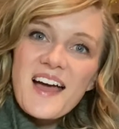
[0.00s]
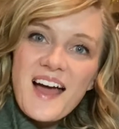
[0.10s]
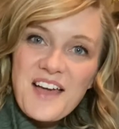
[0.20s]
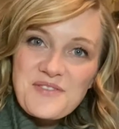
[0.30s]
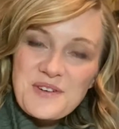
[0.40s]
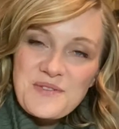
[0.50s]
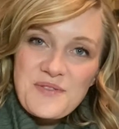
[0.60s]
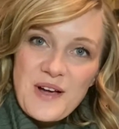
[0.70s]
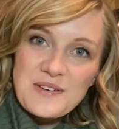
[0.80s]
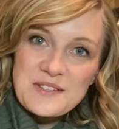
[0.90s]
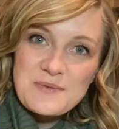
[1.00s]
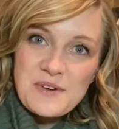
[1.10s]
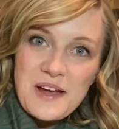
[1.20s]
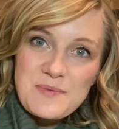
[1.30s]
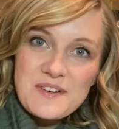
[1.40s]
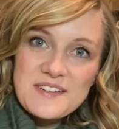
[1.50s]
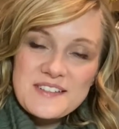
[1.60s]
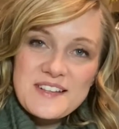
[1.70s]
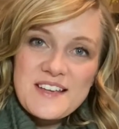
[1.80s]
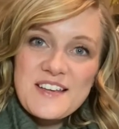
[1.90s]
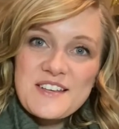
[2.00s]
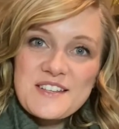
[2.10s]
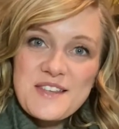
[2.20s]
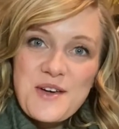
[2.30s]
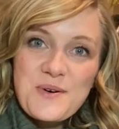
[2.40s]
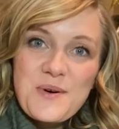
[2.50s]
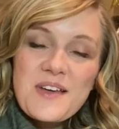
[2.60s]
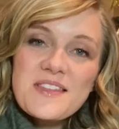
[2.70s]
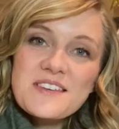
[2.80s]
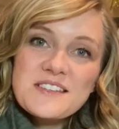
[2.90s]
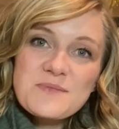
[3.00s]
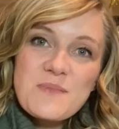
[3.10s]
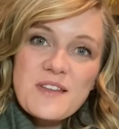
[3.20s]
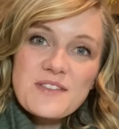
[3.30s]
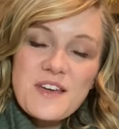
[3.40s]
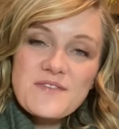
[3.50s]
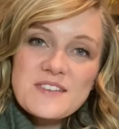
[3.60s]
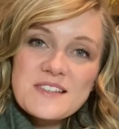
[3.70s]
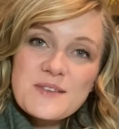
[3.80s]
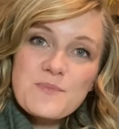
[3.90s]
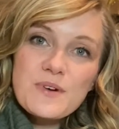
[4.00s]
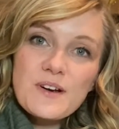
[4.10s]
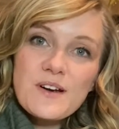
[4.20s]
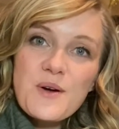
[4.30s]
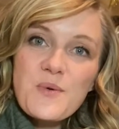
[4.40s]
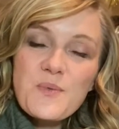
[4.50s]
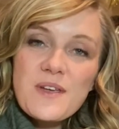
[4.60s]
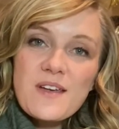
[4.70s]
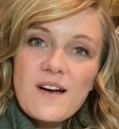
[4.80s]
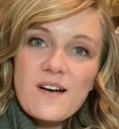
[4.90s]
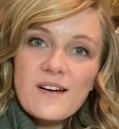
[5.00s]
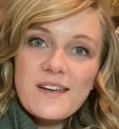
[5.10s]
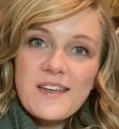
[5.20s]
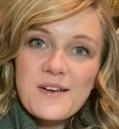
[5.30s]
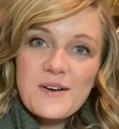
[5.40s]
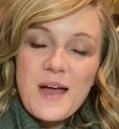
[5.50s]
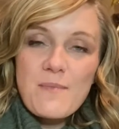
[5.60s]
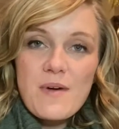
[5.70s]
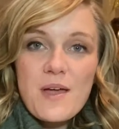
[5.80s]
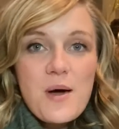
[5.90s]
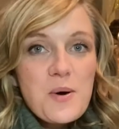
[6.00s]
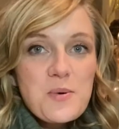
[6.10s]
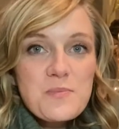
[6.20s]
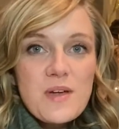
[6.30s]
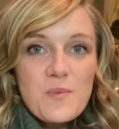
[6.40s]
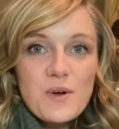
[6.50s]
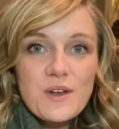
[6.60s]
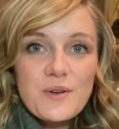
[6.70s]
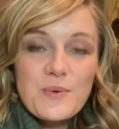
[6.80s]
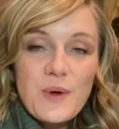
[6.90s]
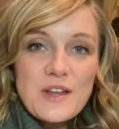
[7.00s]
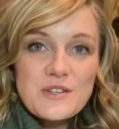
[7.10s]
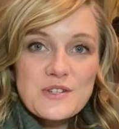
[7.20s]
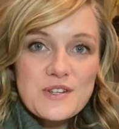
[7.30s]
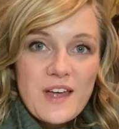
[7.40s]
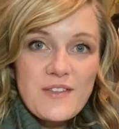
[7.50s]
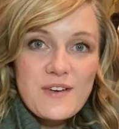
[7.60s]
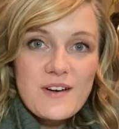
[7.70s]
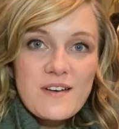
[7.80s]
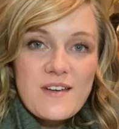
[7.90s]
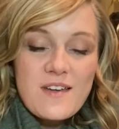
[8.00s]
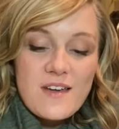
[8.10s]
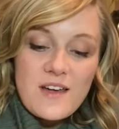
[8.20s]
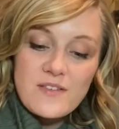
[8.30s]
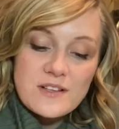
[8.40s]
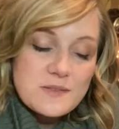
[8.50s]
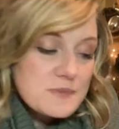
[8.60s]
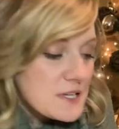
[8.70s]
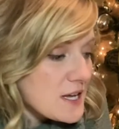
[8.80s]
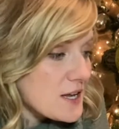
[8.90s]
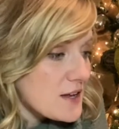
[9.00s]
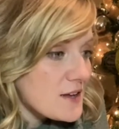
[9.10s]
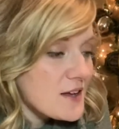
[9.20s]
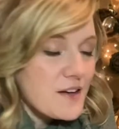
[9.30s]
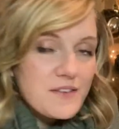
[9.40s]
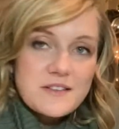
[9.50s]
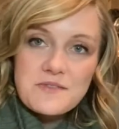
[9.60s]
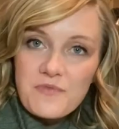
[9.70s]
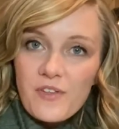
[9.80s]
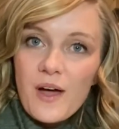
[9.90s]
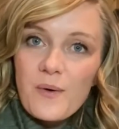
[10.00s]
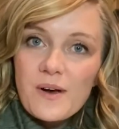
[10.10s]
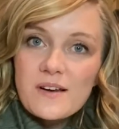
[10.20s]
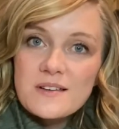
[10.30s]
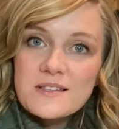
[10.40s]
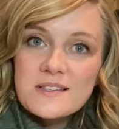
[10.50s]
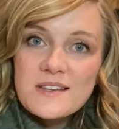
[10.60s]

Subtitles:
Hi, frequent flower subscribers. So this month of December, we are here at my home and we're gonna arrange together. I've got some tea, I've got some flowers.